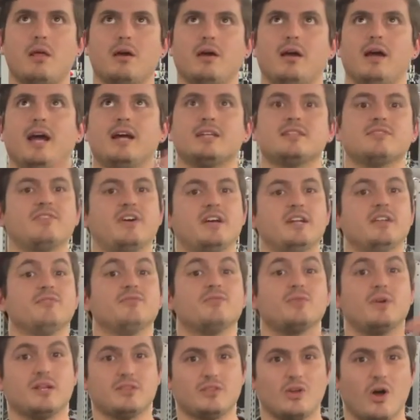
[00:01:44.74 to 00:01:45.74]
activated
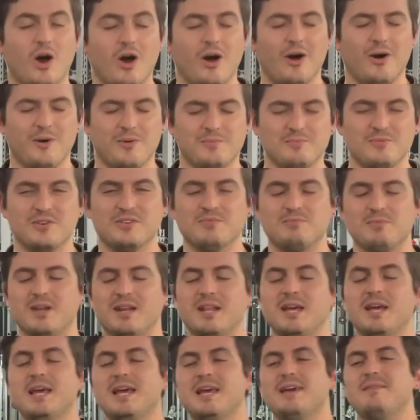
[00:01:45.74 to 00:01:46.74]
throughout the whole
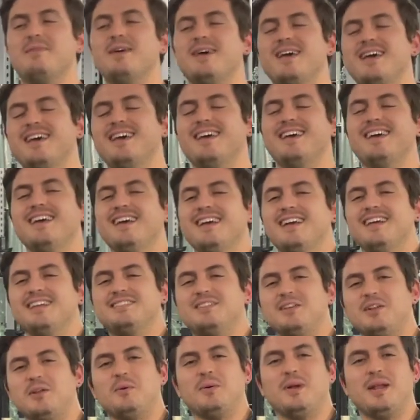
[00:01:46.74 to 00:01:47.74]
movement.
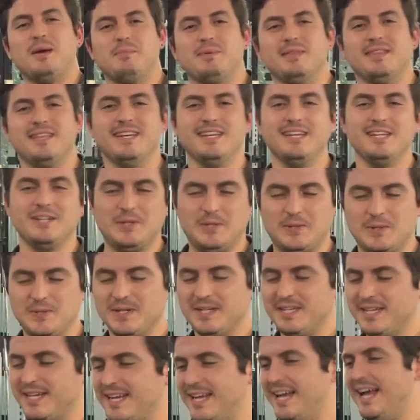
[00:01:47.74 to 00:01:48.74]
Don't know what happened there.
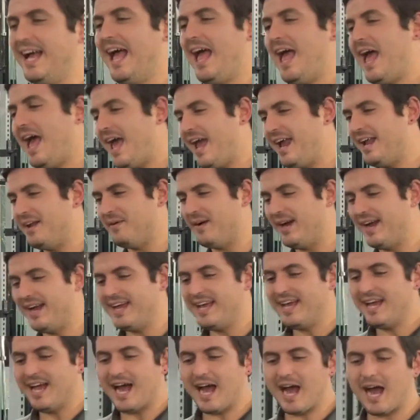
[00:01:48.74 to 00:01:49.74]

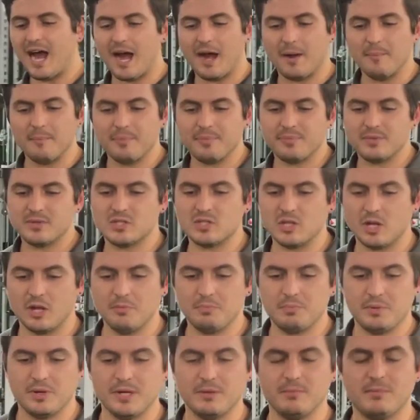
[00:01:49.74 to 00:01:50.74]
Anyway,
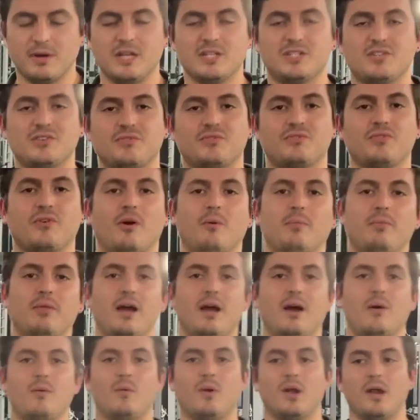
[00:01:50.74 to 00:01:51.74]
so pretty much from
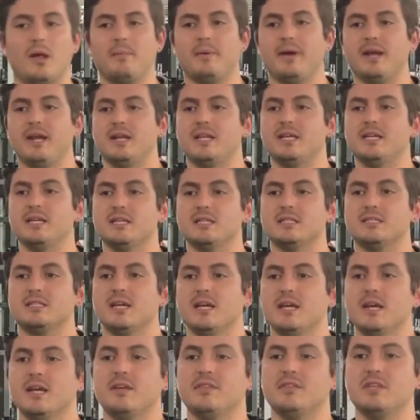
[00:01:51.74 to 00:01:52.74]
that, what I mean is
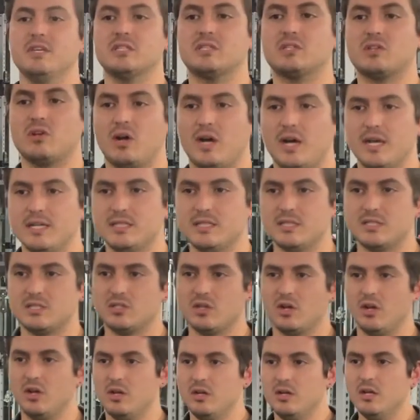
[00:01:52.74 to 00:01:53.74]
this, guys.
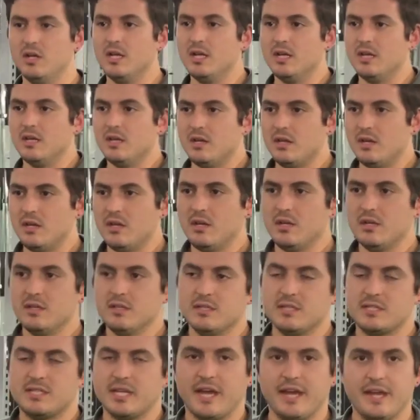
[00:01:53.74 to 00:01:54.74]
So
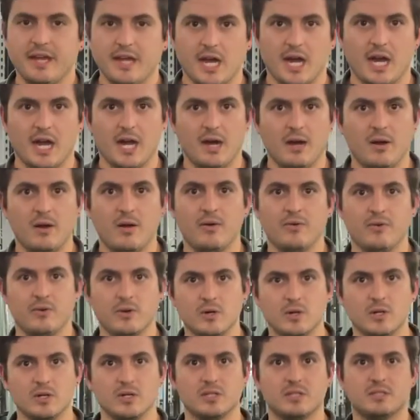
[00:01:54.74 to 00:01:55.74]
say
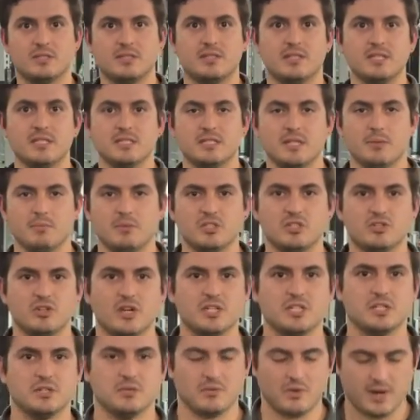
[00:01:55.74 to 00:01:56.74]
for this
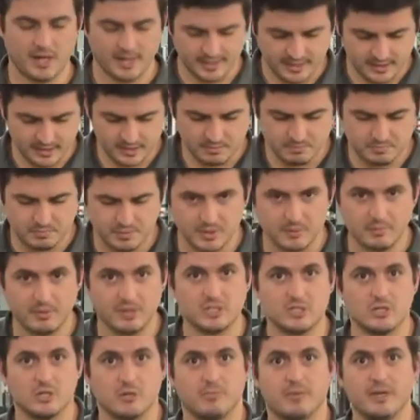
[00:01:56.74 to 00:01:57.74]
demonstration right here, pretty
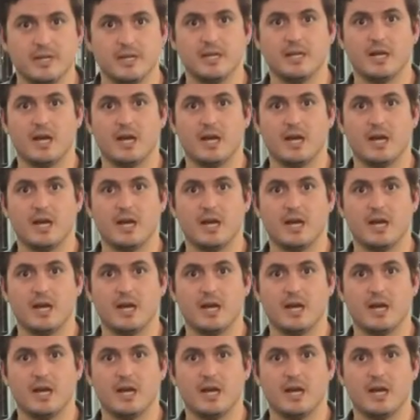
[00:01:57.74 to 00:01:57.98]
much going to be